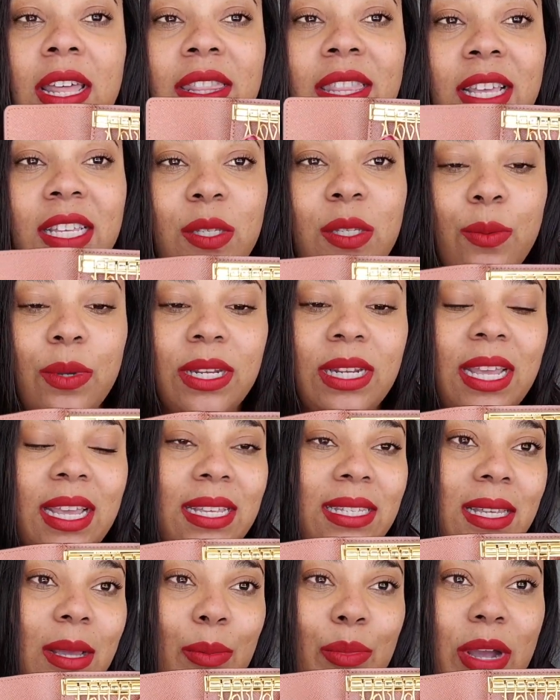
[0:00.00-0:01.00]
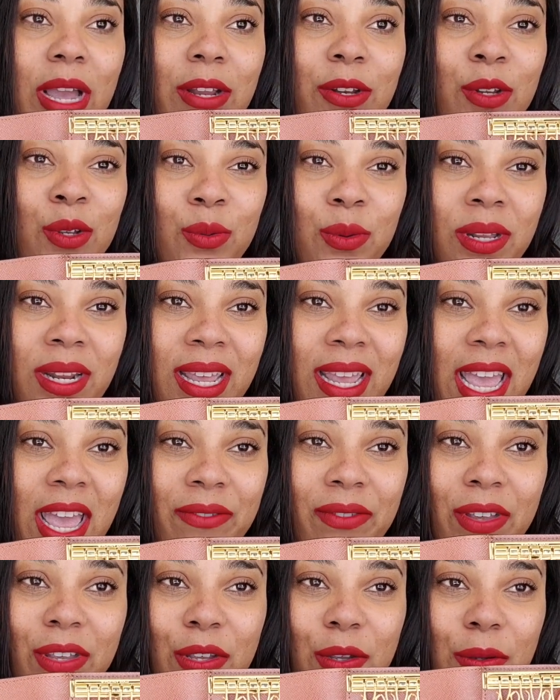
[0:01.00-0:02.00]
This one is a brand new one. I
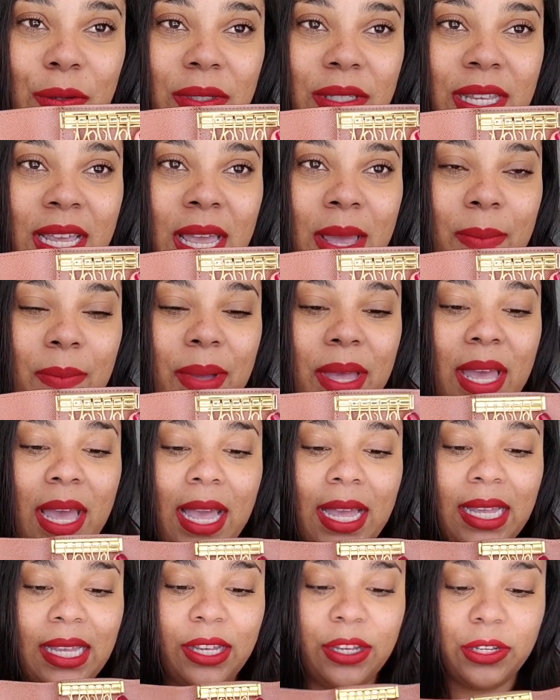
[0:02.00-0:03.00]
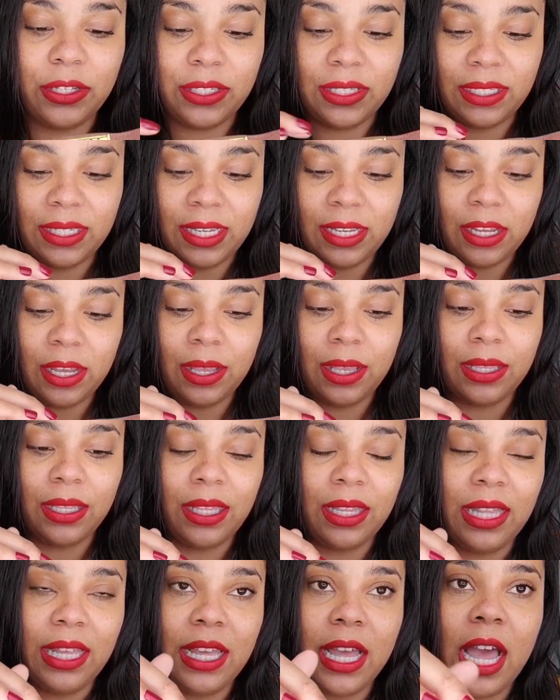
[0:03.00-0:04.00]
haven't used it, but I could see
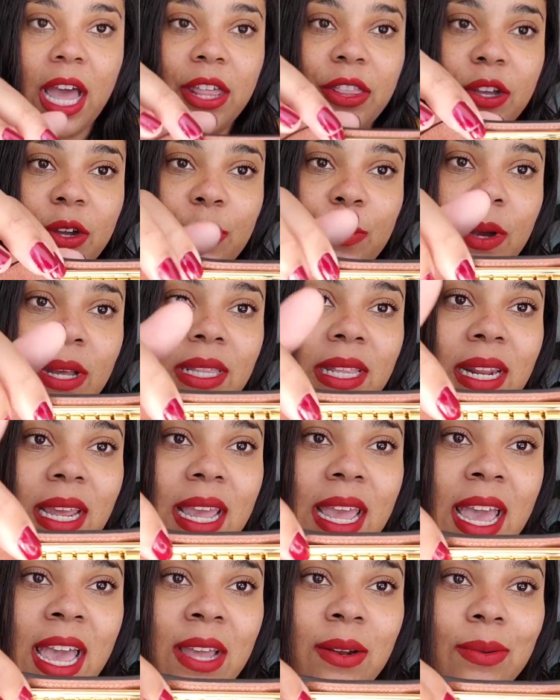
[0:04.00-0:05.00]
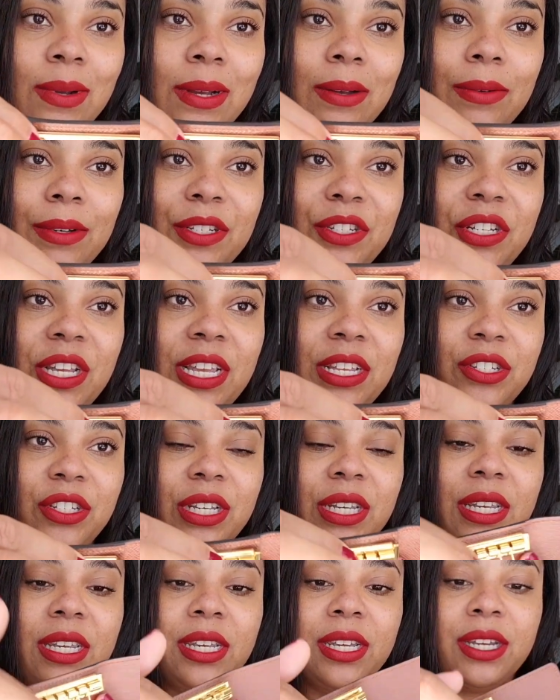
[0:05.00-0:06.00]
on the other one that I had where it was
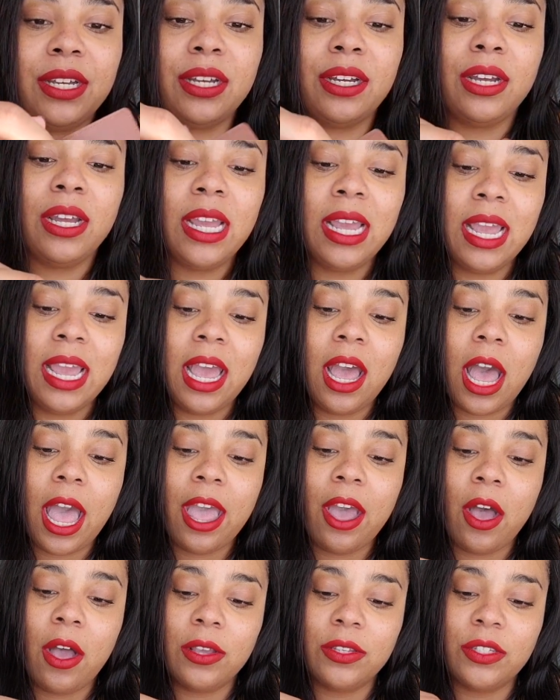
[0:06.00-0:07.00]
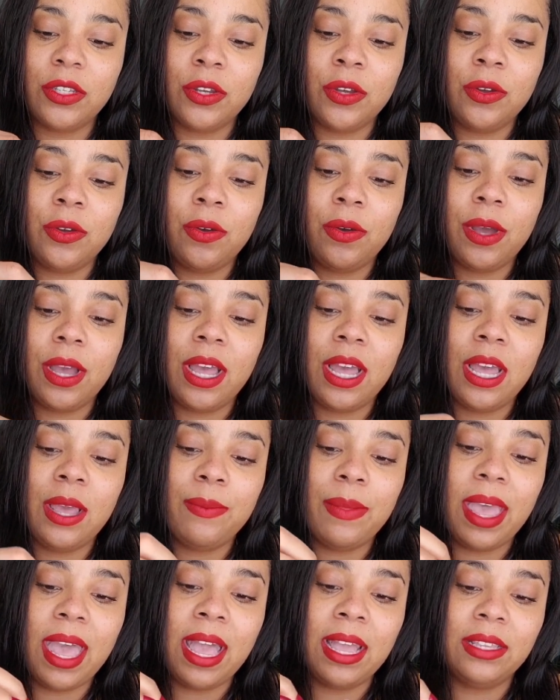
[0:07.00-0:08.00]
changing here. I also
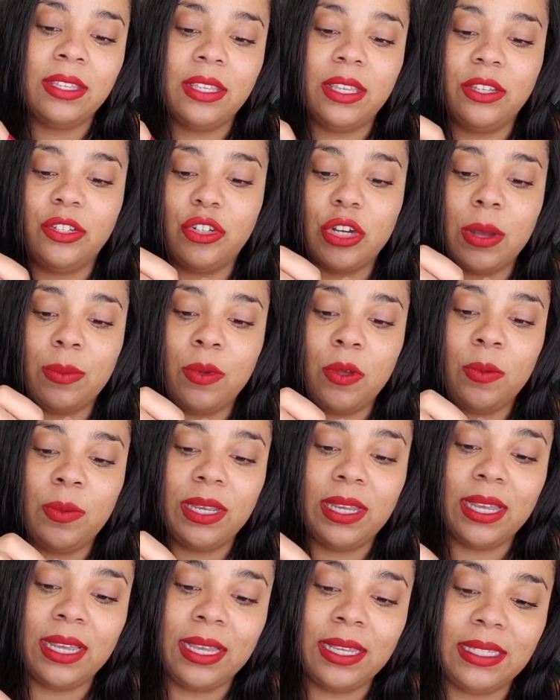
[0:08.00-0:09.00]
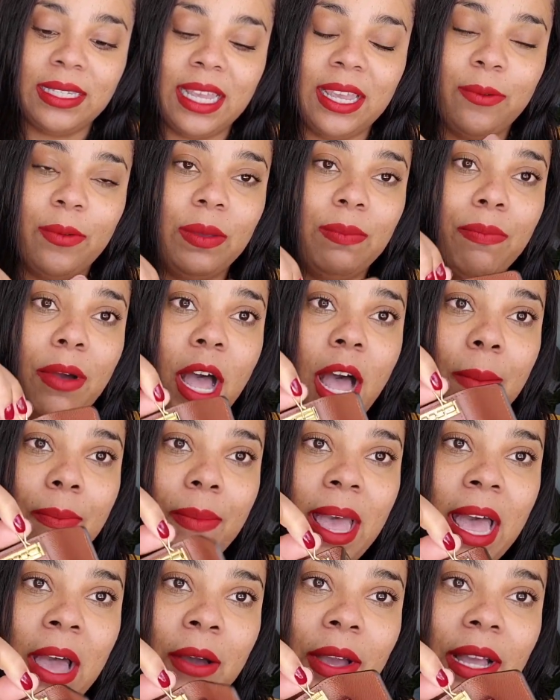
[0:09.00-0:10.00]
had trouble because it would pop
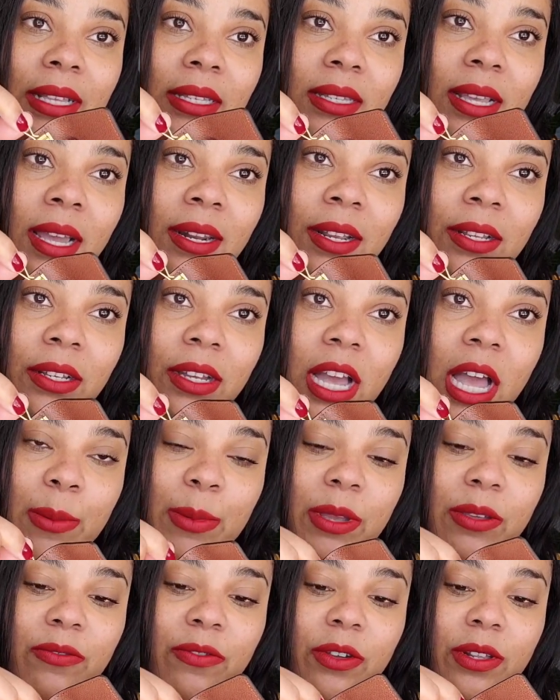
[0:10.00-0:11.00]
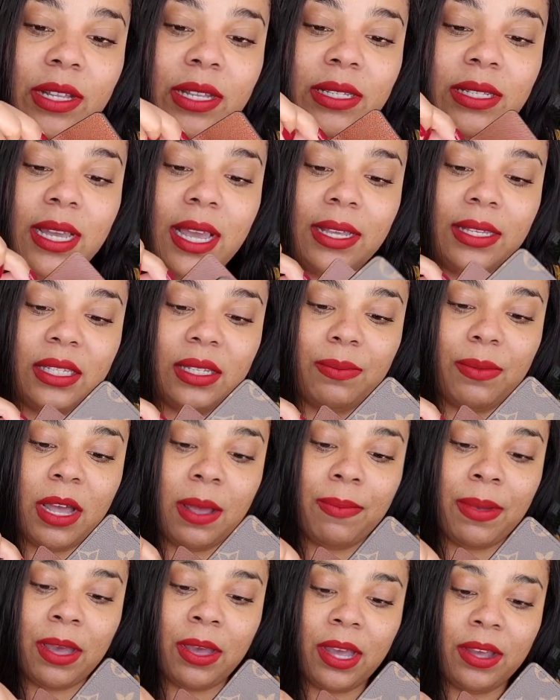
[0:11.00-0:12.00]
out. It's not uncommon for these guys to
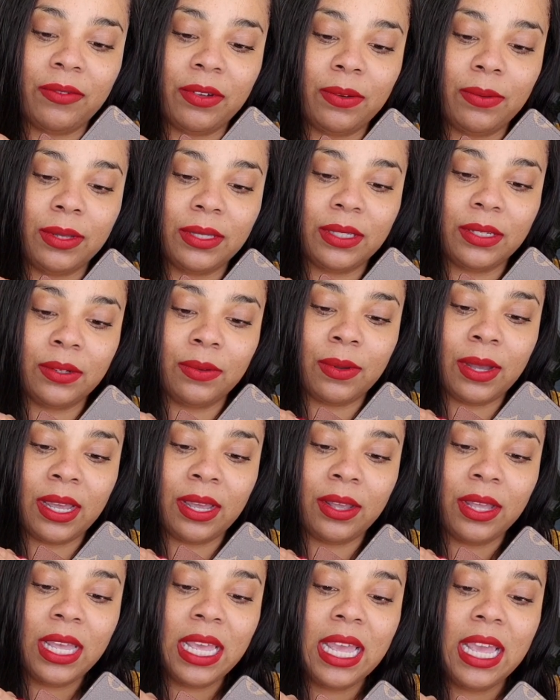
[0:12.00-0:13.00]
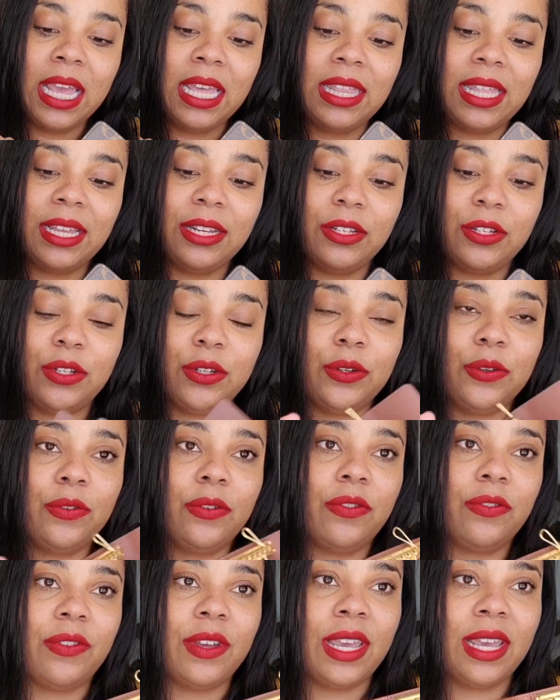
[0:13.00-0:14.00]
pop out every once in a while. They do
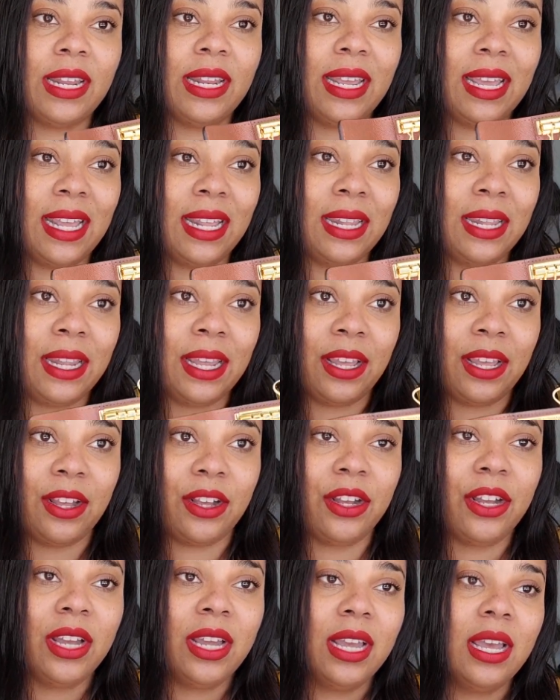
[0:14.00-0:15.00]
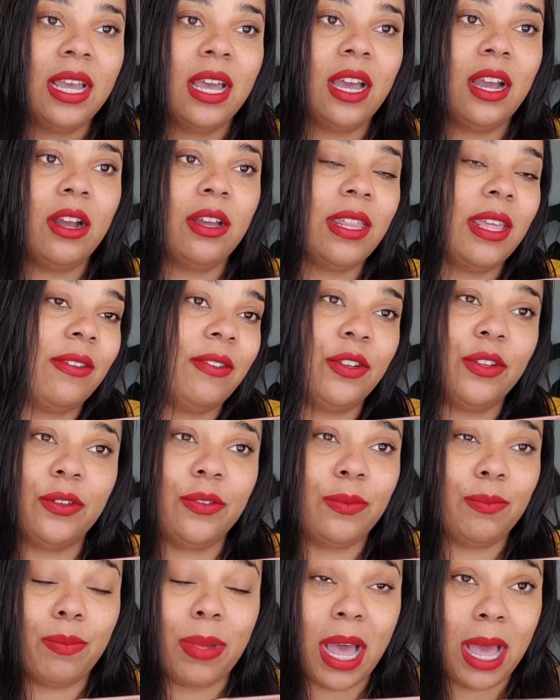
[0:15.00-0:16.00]
fit in there, or they do
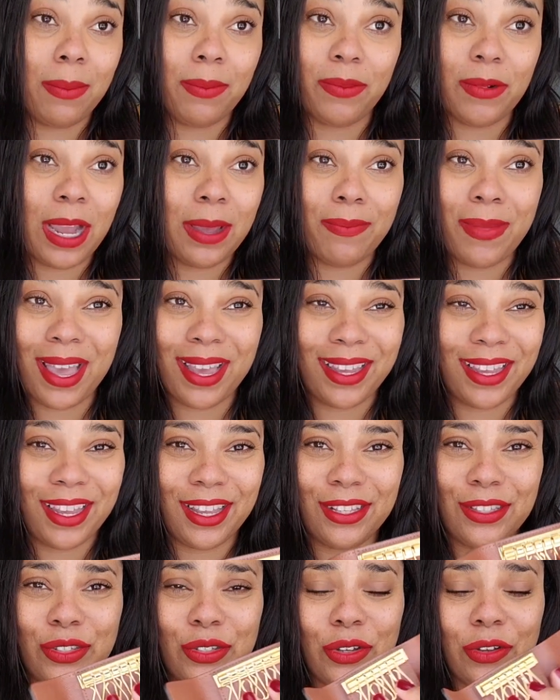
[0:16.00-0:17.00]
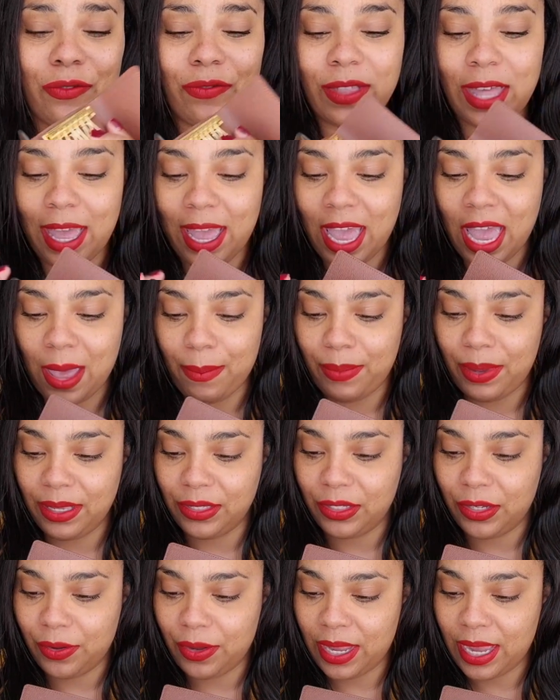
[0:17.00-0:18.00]
pop right back in. So if that
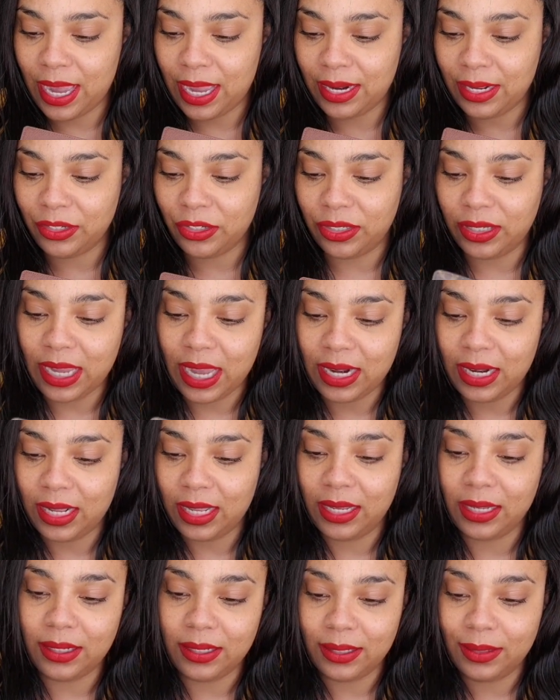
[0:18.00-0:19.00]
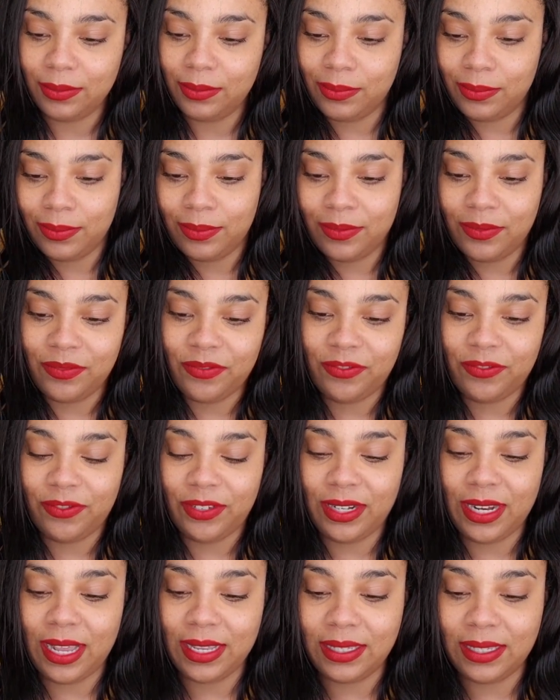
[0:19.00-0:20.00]
happens, go ahead and just kind of like
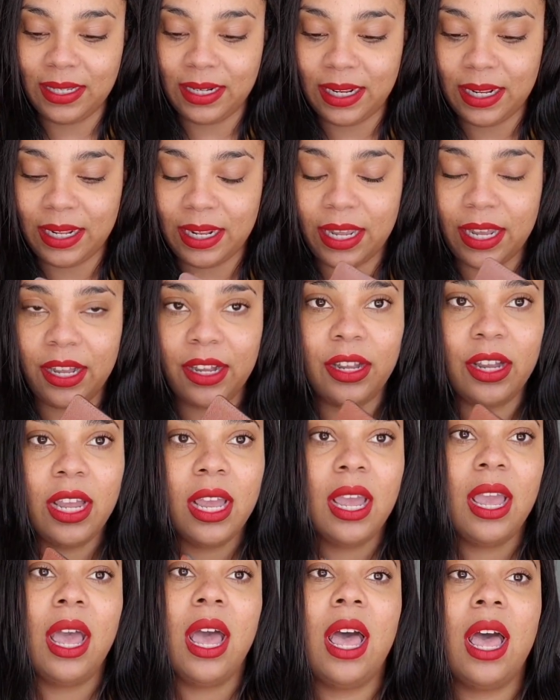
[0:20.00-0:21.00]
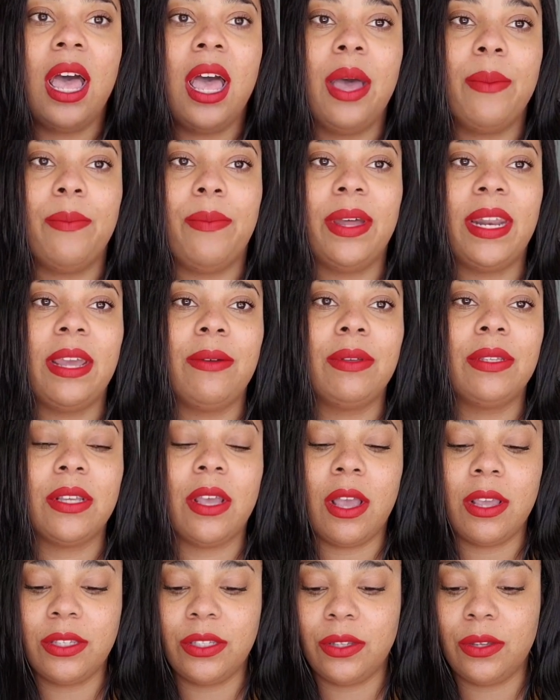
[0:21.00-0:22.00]
finesse it in there. But I was
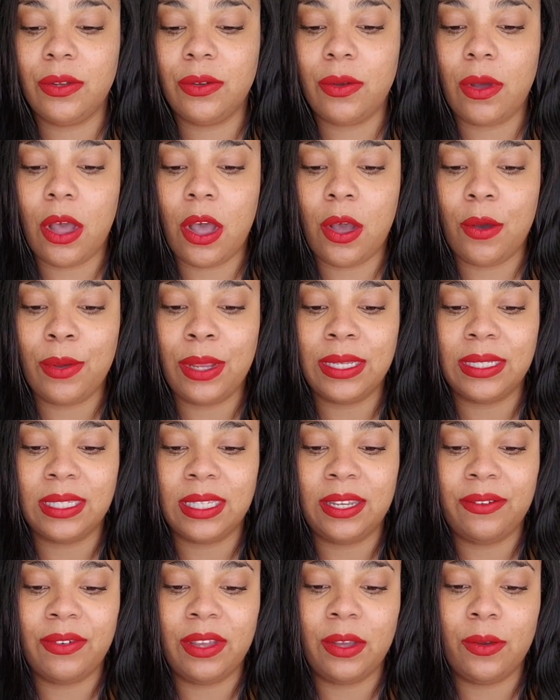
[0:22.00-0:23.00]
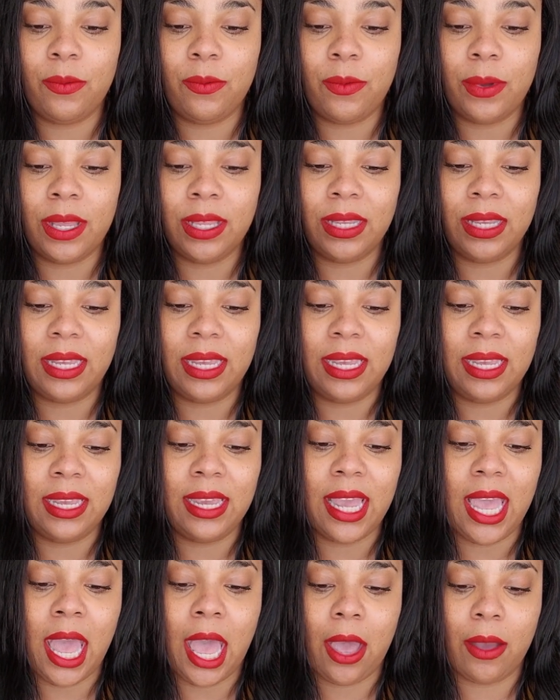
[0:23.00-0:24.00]
also always leaving one
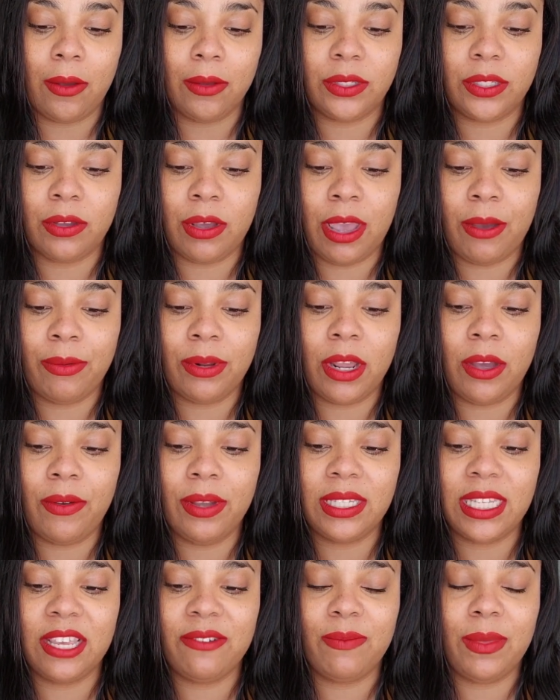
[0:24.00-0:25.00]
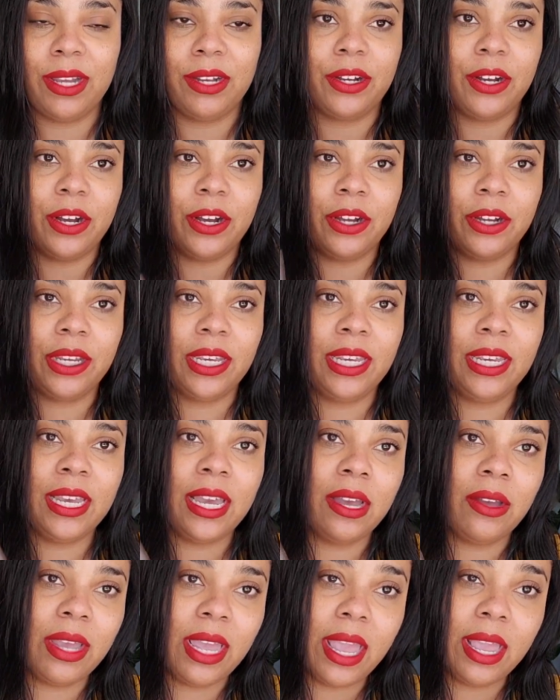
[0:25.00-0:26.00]
key out. So I would always have my car key
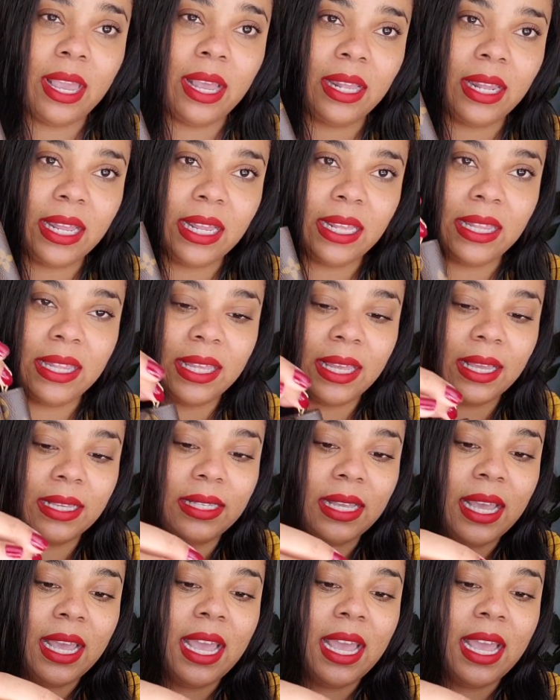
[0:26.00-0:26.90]
out hanging like this.